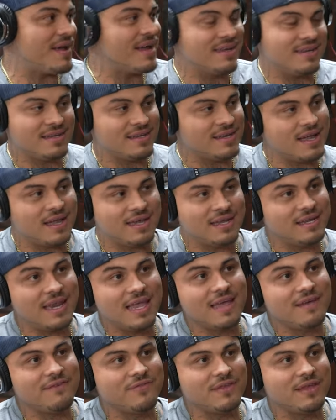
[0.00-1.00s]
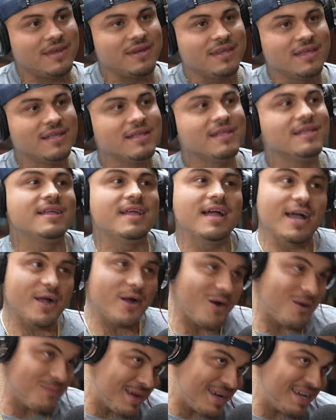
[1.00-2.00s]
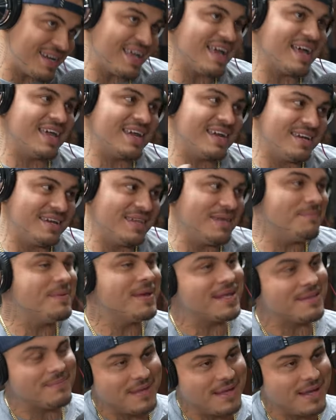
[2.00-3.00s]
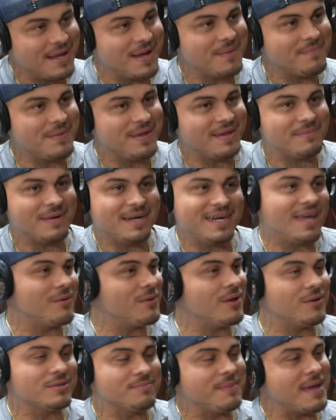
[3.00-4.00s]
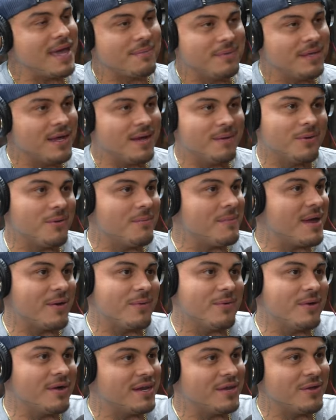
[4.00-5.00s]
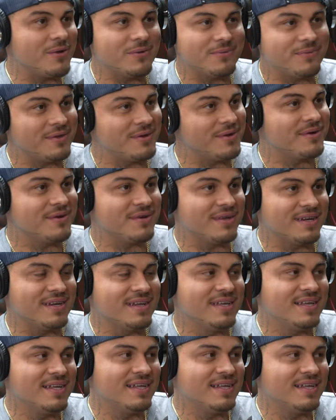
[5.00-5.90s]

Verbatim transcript: I I left and I called my dad and he picked me up. And my dad will always back me up no matter what. He'll you know and